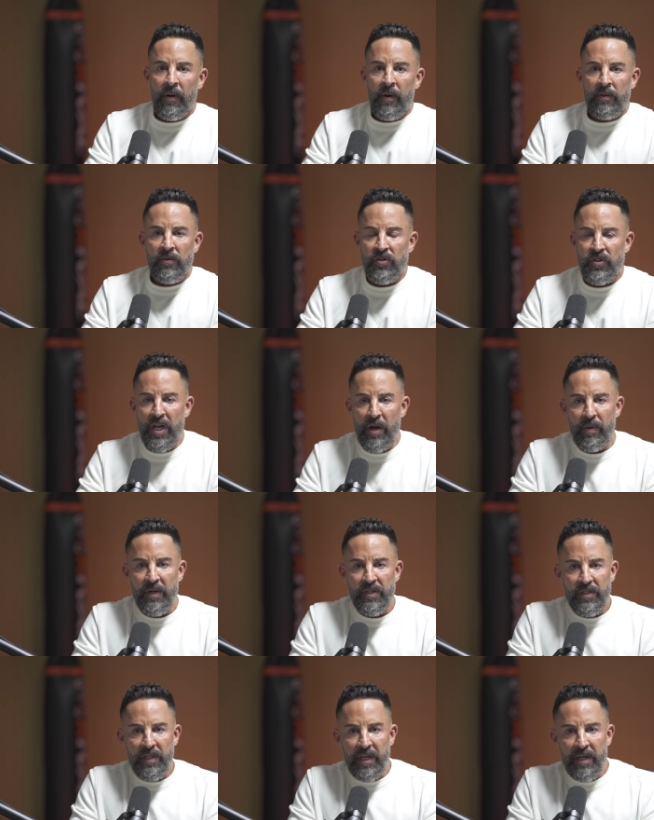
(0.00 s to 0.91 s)

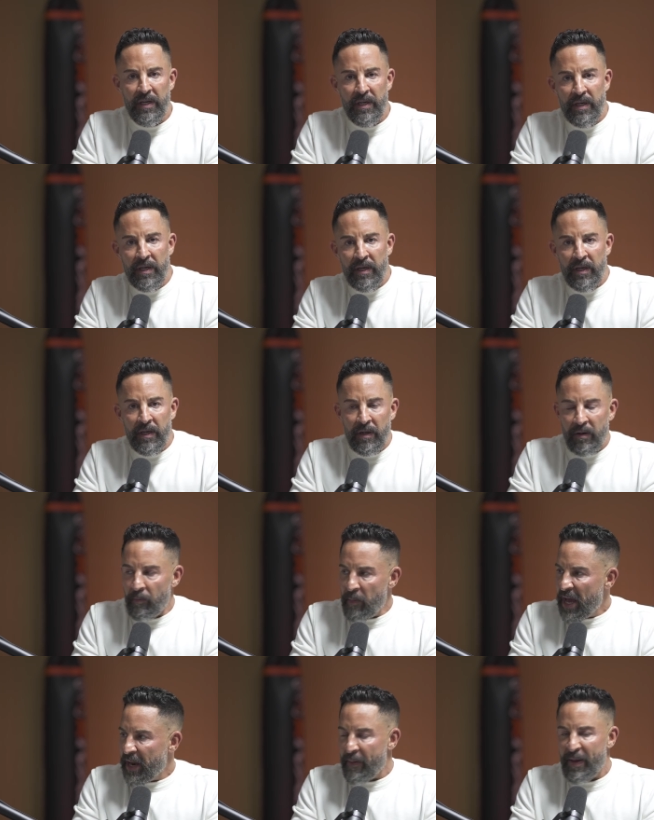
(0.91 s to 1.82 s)
Seriously.
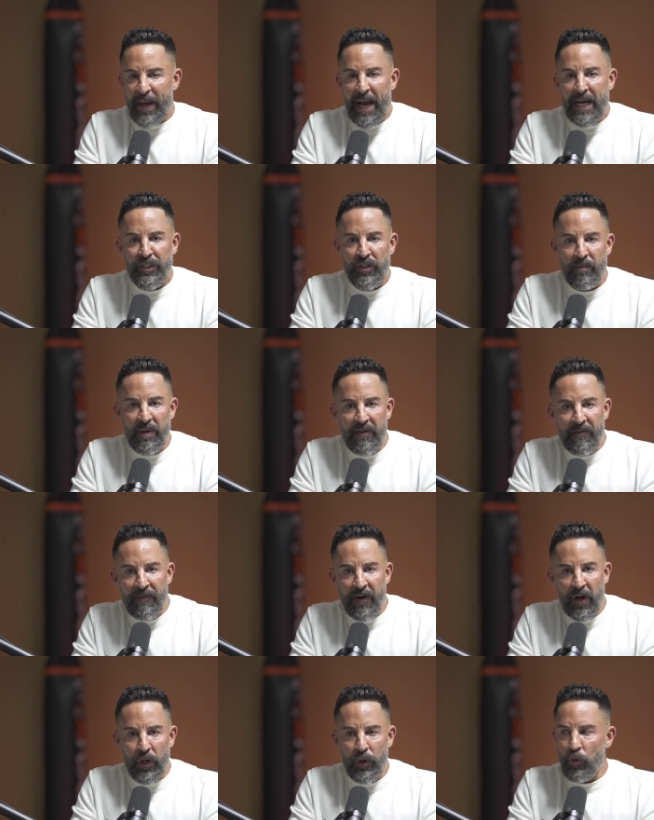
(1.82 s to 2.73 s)
Man, I should be a
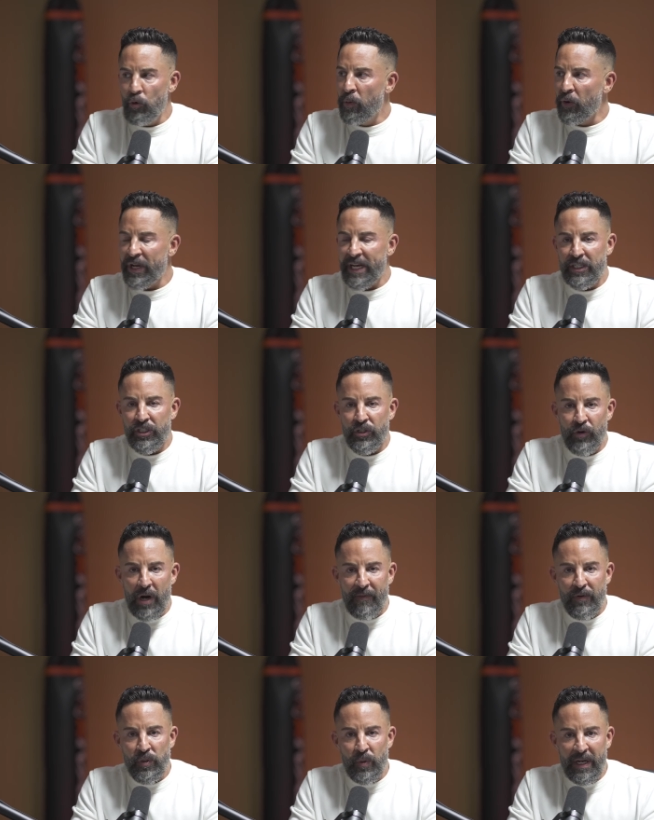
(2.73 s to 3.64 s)
fucking Uber Eats
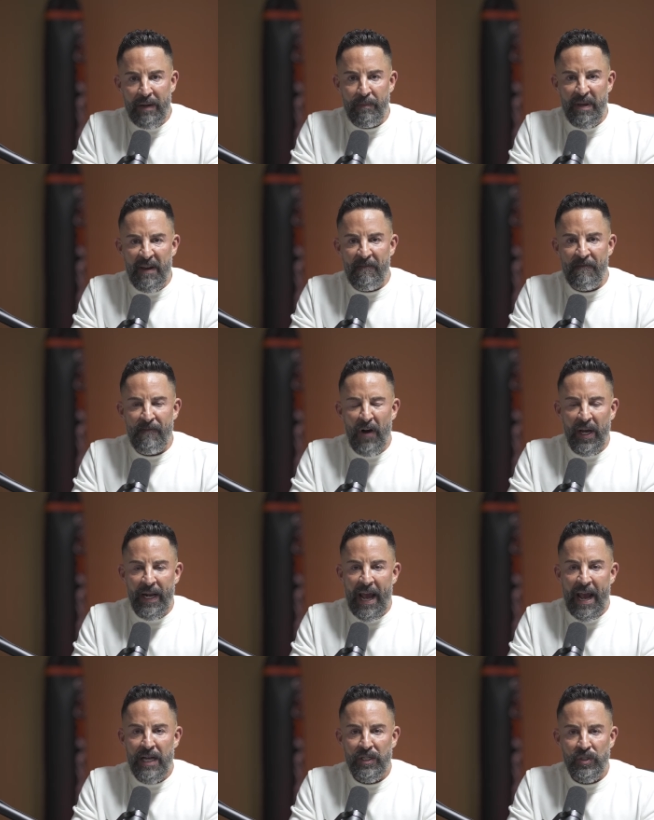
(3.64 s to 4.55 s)
driver so I can be a
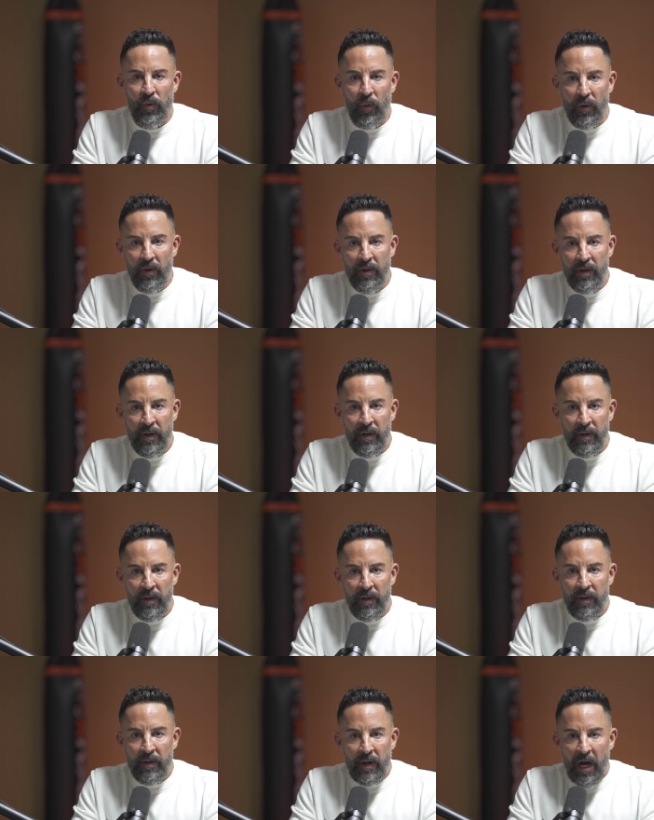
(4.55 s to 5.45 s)
fucking asshole.
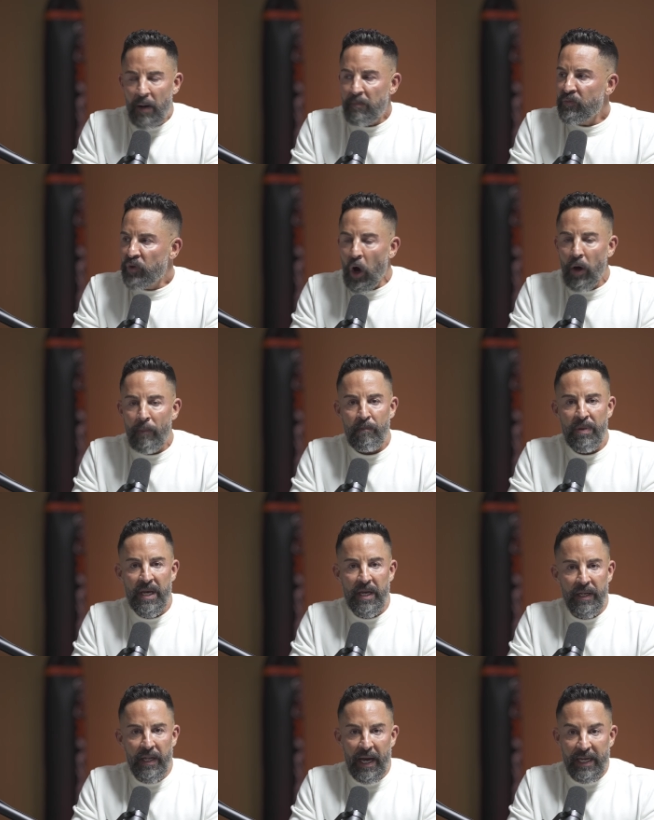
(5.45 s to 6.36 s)
I'm done
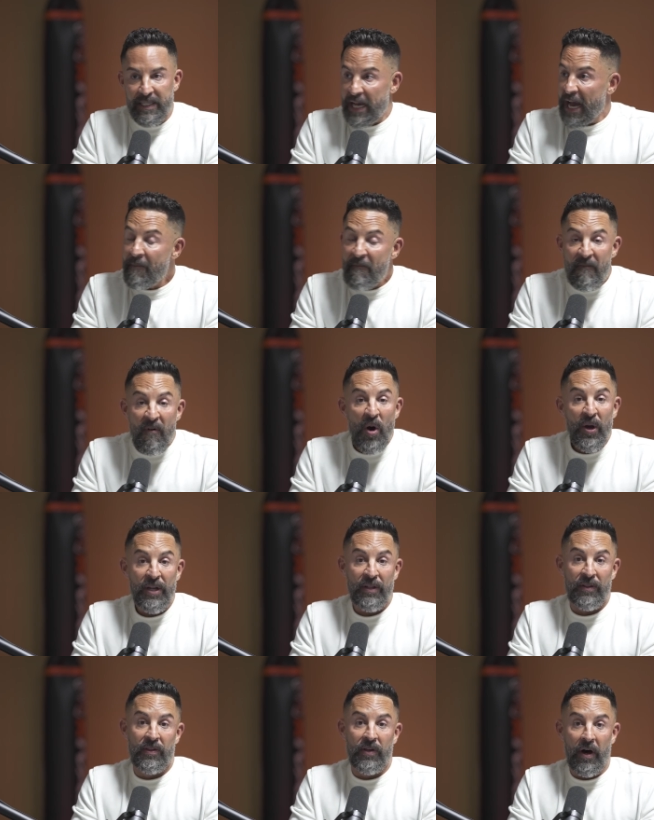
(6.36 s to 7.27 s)
being nice. I'm
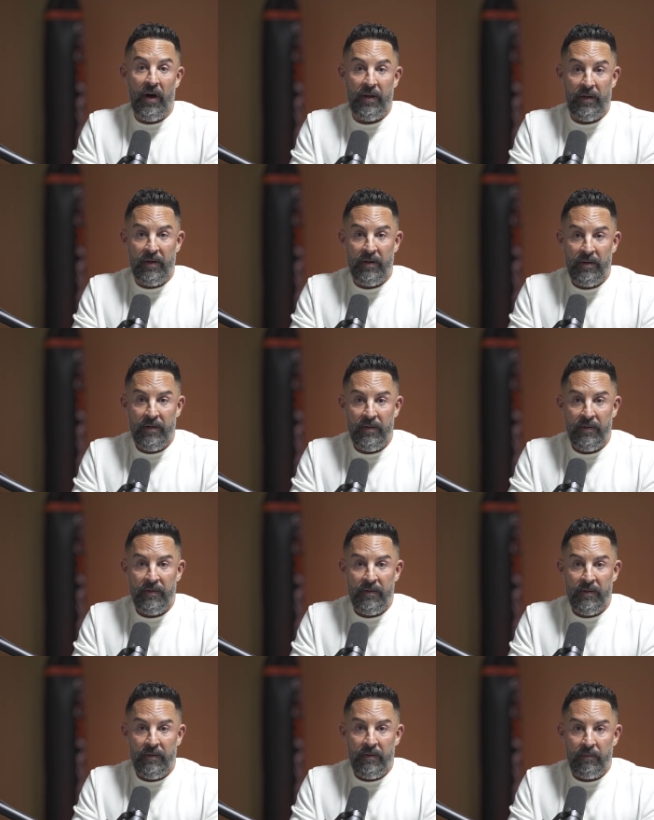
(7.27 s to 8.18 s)
fucking done
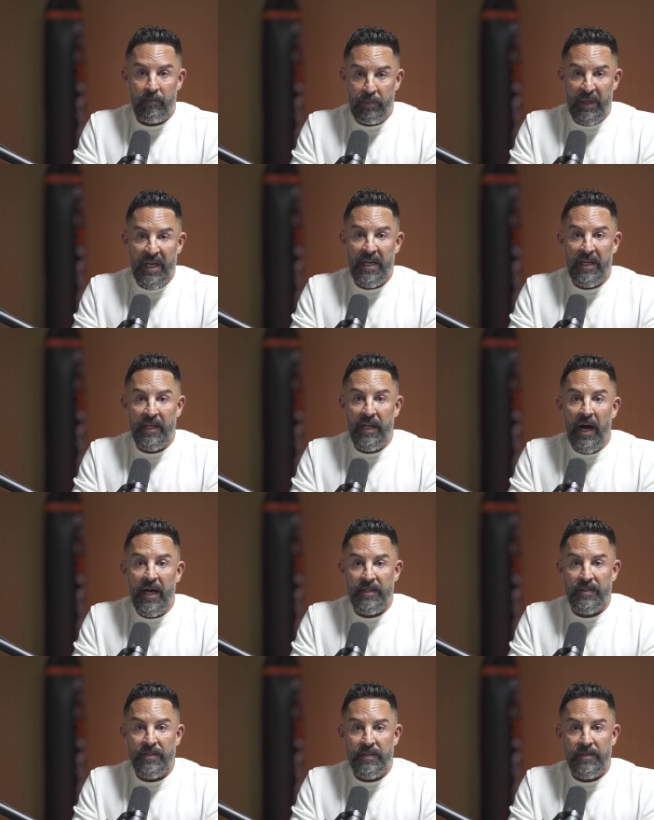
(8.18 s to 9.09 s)
being
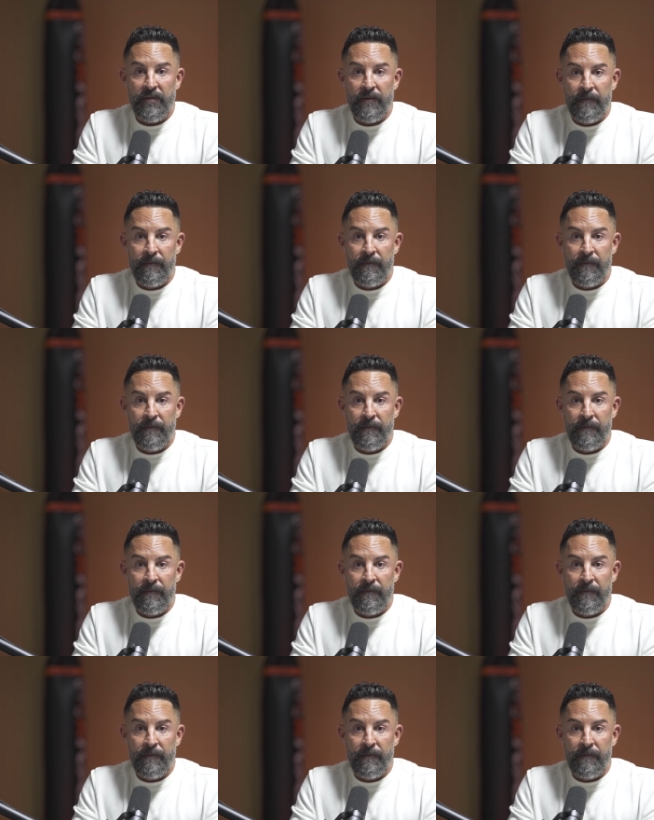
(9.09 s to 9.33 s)
nice.